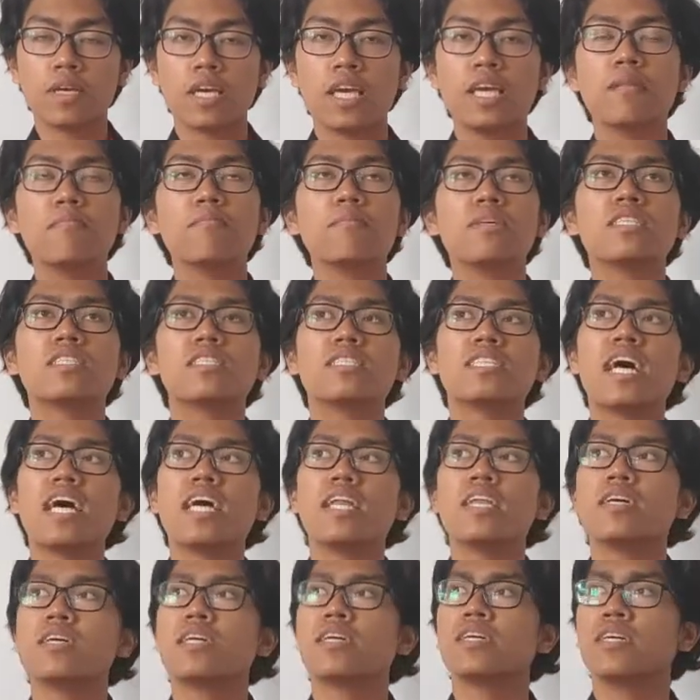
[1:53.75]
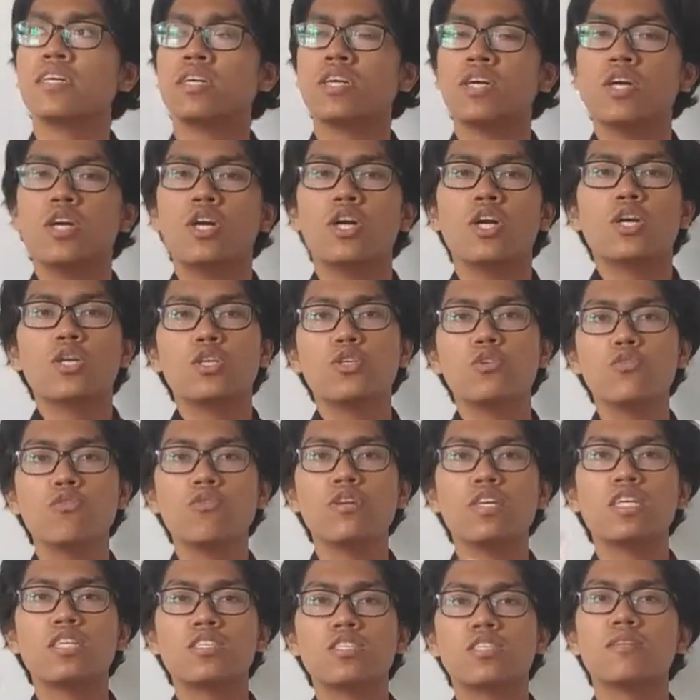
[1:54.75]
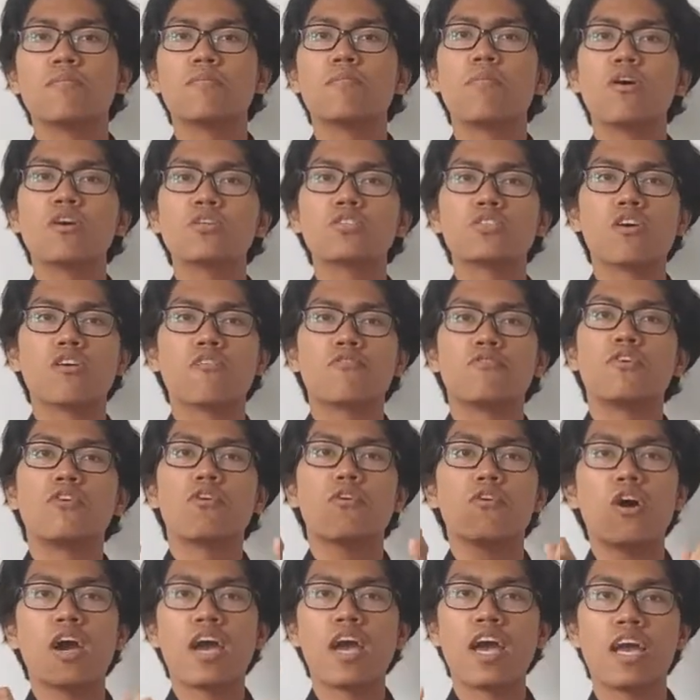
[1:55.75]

It means that you is the boss of your